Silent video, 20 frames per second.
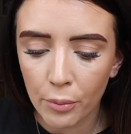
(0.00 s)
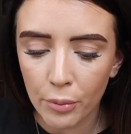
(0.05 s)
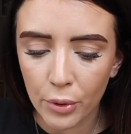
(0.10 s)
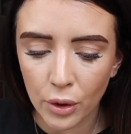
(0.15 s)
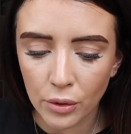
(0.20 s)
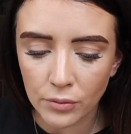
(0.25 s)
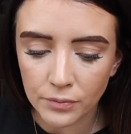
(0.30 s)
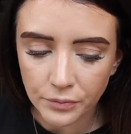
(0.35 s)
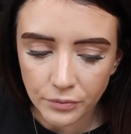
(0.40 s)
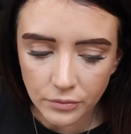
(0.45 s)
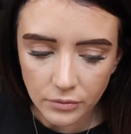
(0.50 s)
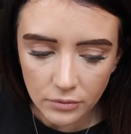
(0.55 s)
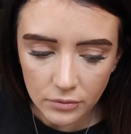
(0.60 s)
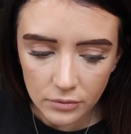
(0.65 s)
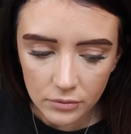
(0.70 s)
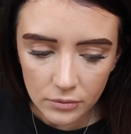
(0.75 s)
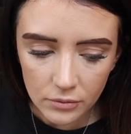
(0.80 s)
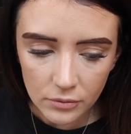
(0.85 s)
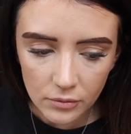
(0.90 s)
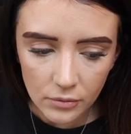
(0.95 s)
But
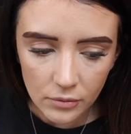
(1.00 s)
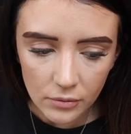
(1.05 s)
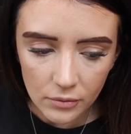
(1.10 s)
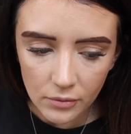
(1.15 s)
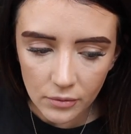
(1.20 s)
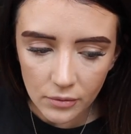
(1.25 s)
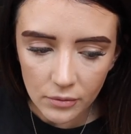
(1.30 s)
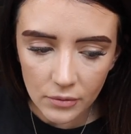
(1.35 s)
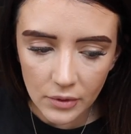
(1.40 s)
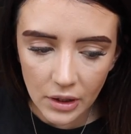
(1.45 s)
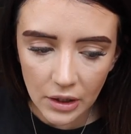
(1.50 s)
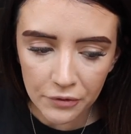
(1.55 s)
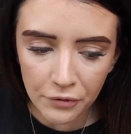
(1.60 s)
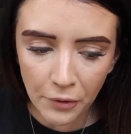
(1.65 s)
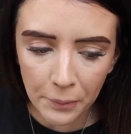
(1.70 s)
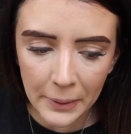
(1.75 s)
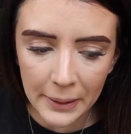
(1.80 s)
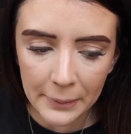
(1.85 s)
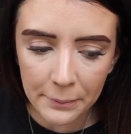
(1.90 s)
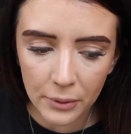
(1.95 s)

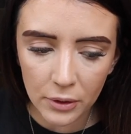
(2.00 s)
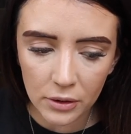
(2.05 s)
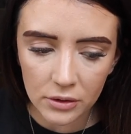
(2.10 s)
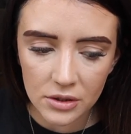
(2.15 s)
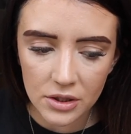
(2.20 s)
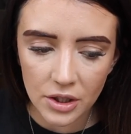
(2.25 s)
for people